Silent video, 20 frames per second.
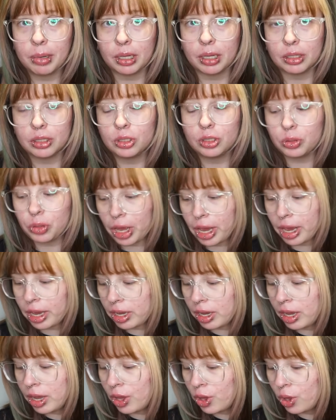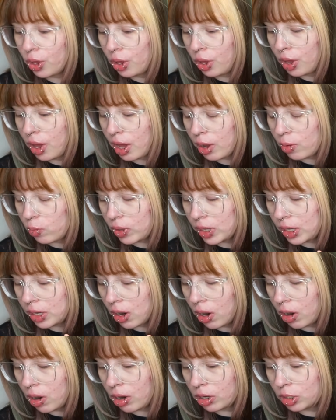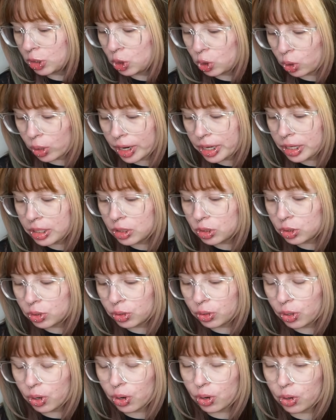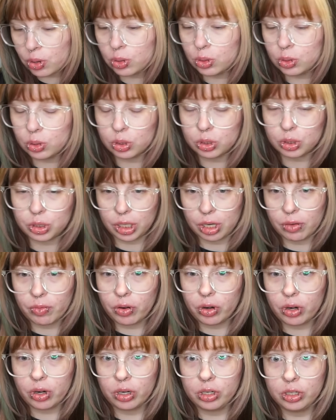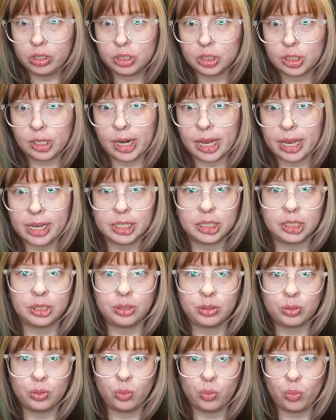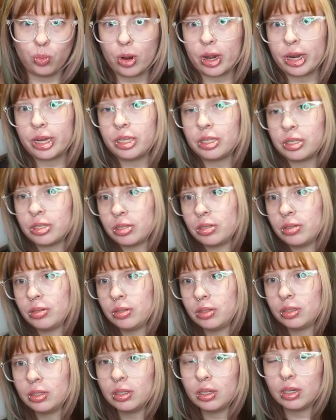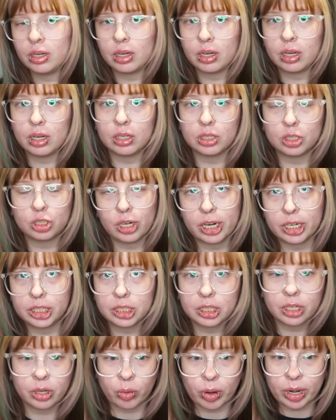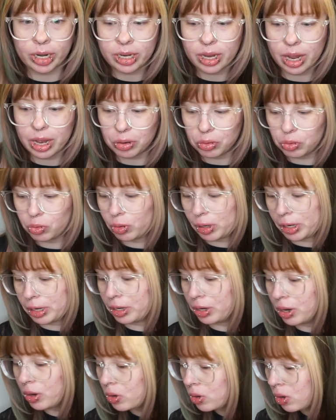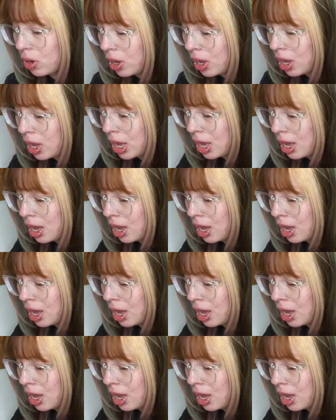But today we are trying to go silver slash white slash gray. I don't really know